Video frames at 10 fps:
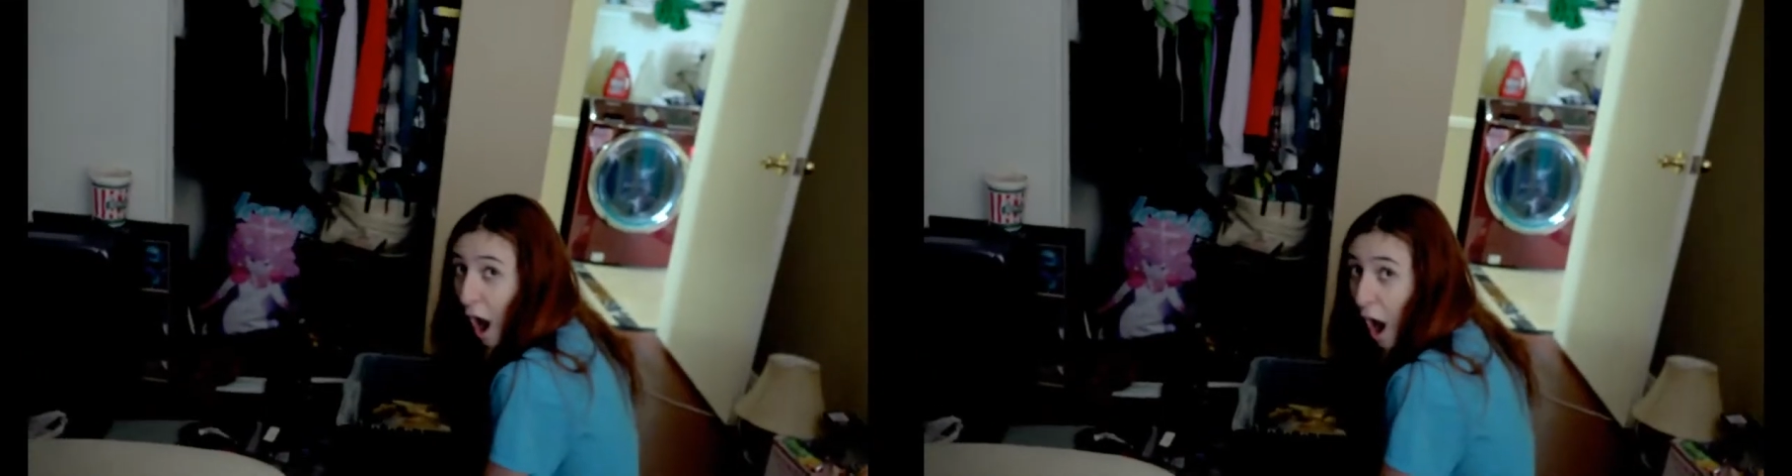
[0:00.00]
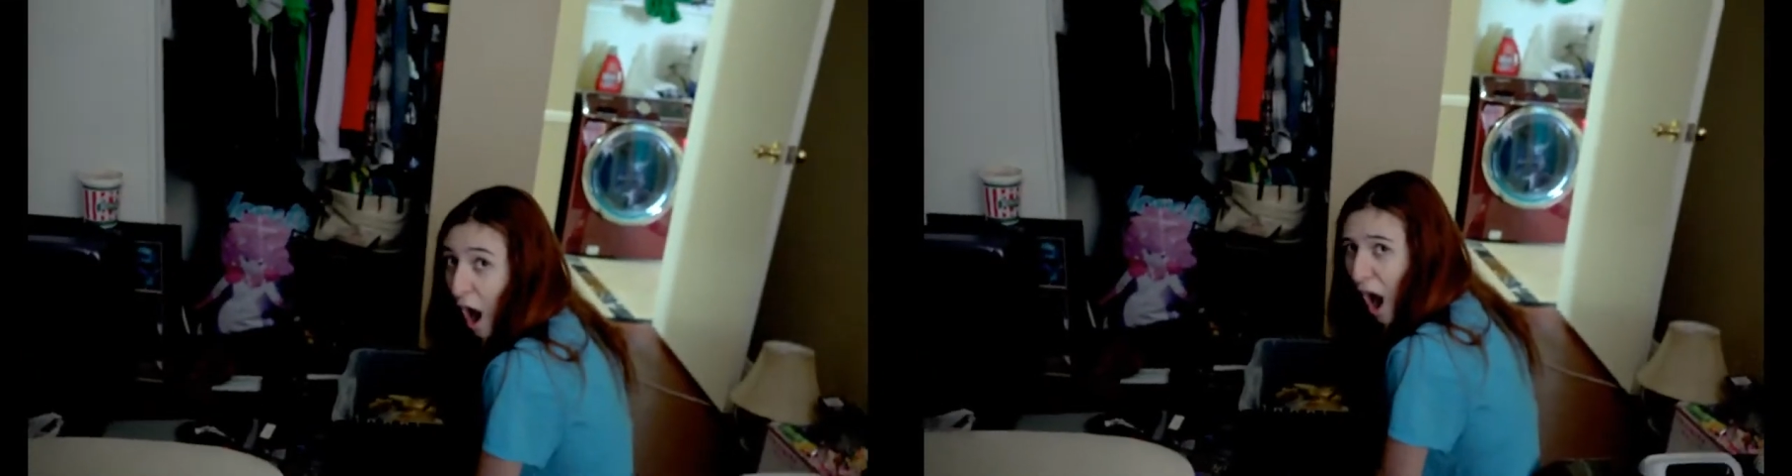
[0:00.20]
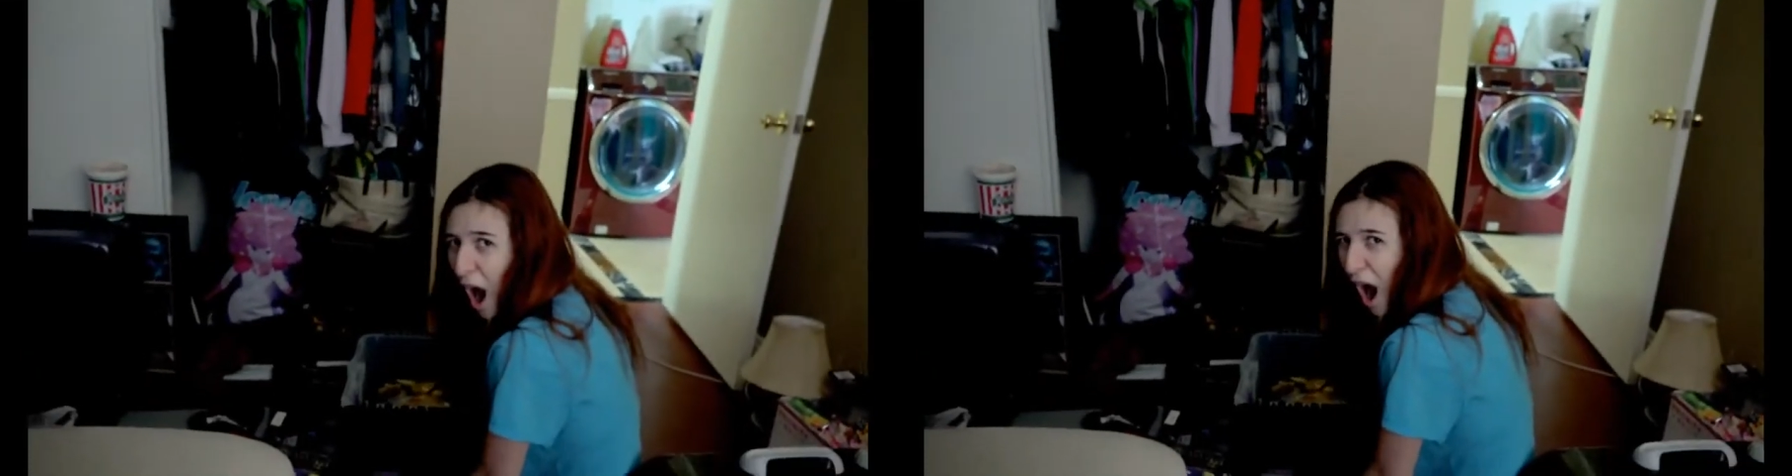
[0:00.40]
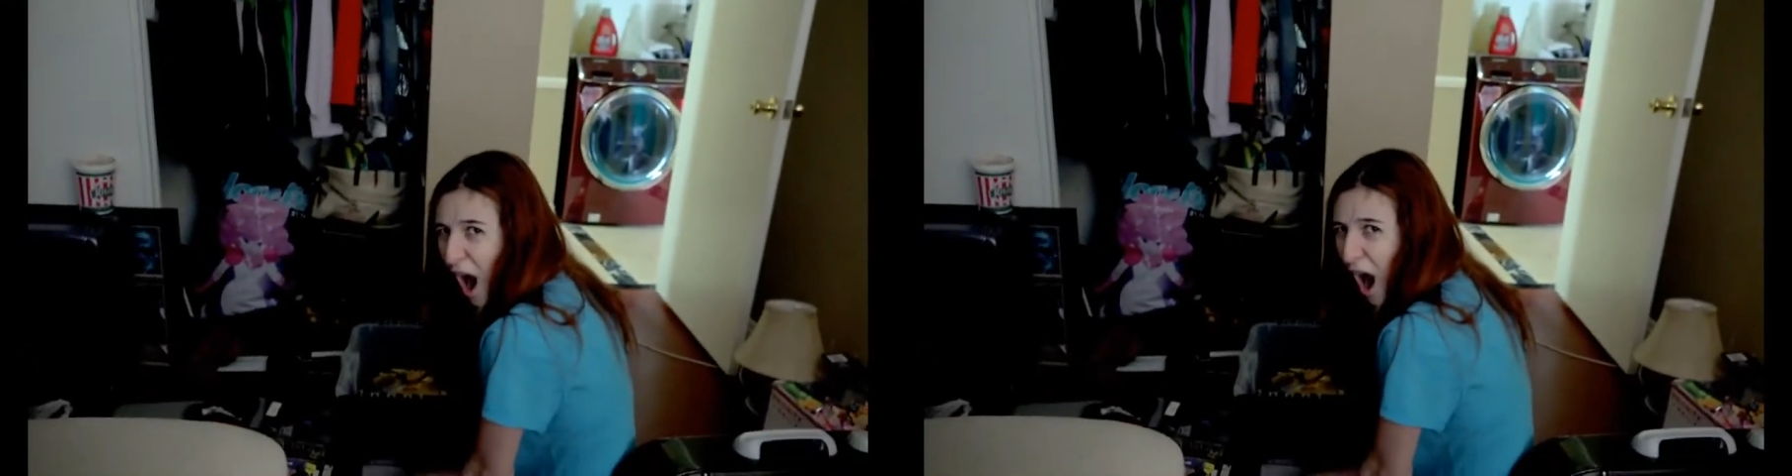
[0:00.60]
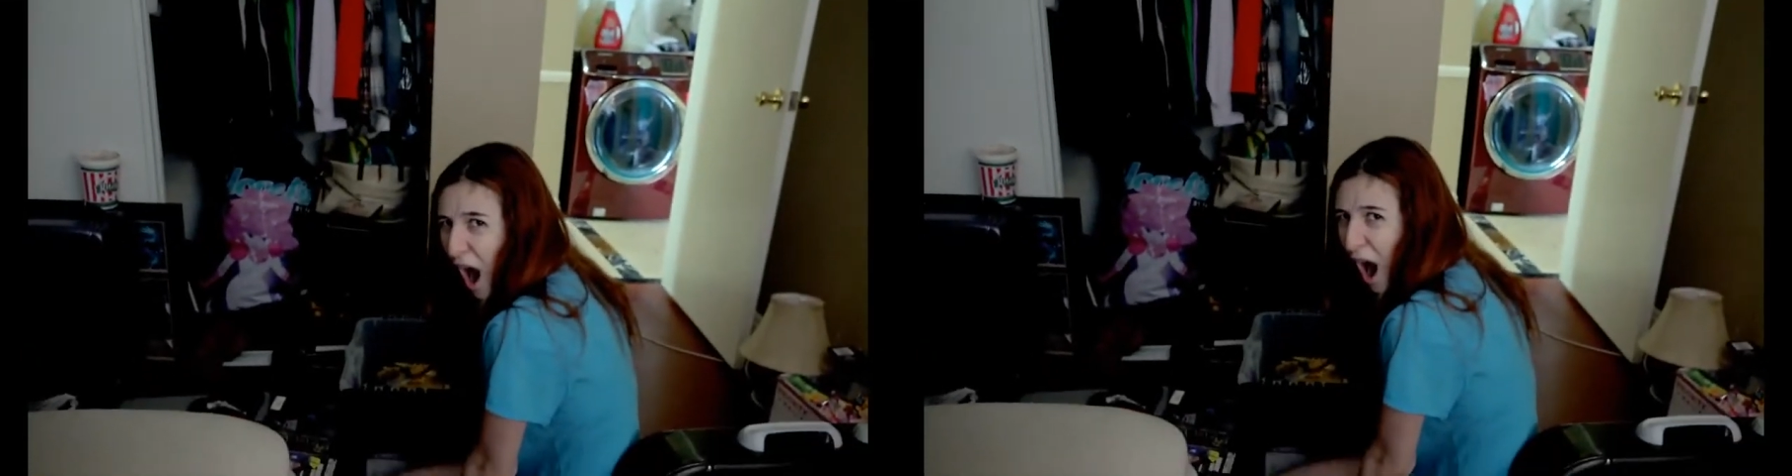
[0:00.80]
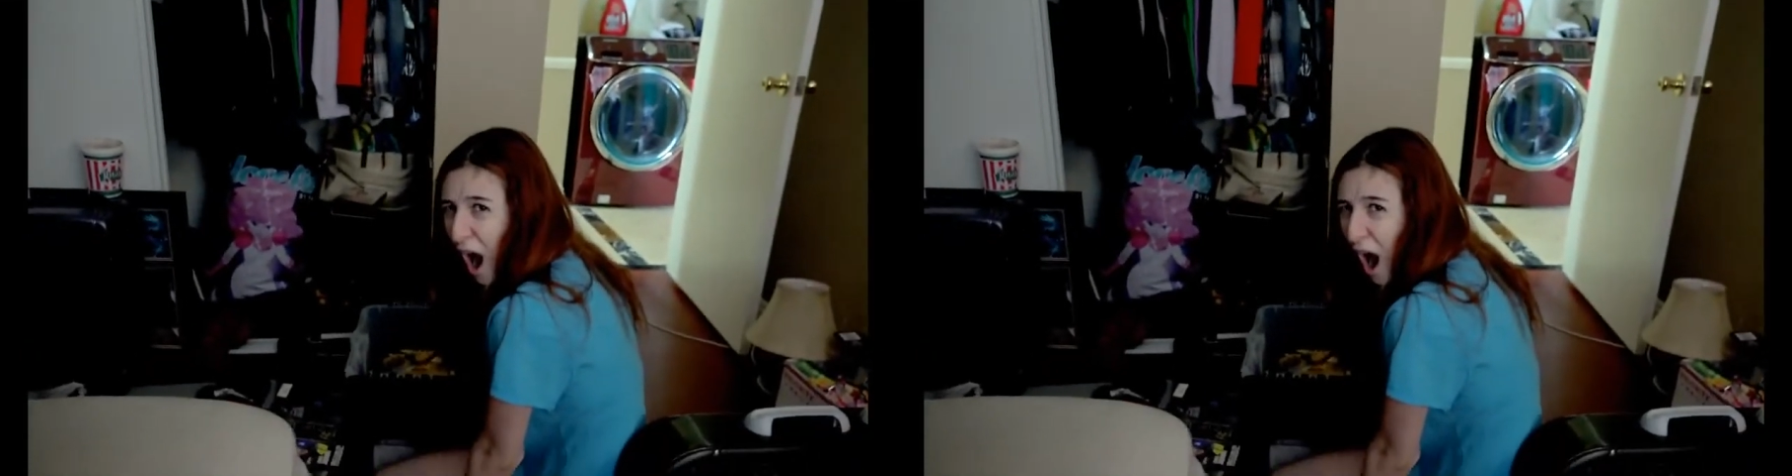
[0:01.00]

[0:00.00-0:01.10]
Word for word: your ass.